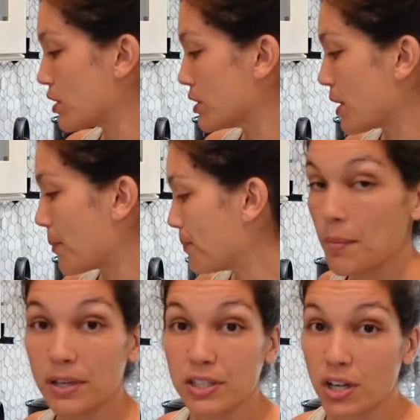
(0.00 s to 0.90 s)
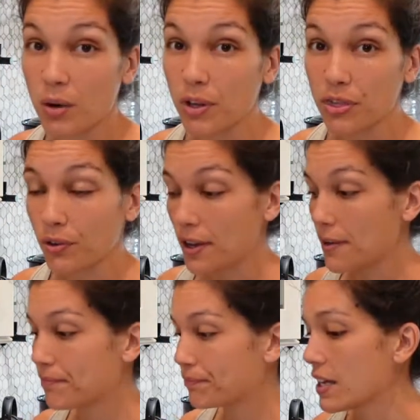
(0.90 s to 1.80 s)
So I'm gonna start with
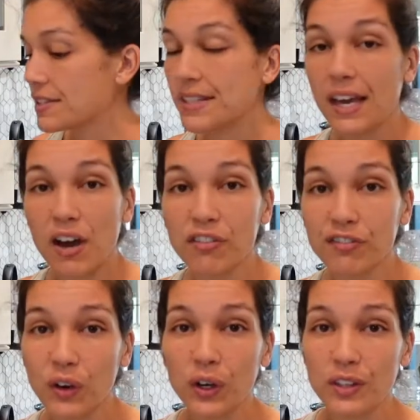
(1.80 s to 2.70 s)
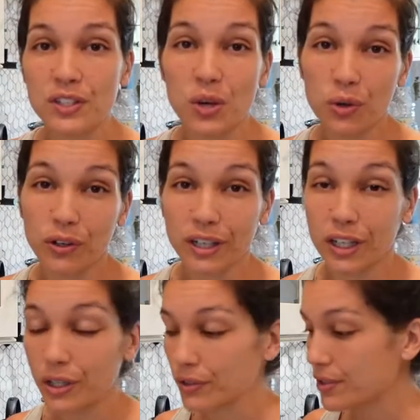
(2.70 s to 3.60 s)
3 and see how far this okra
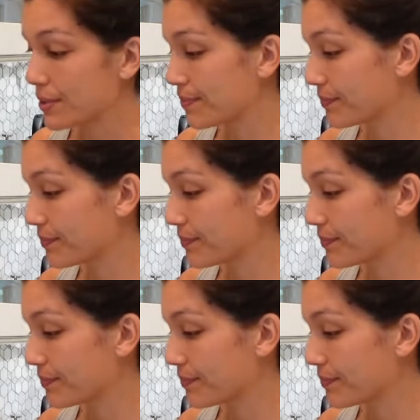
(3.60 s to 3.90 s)
goes.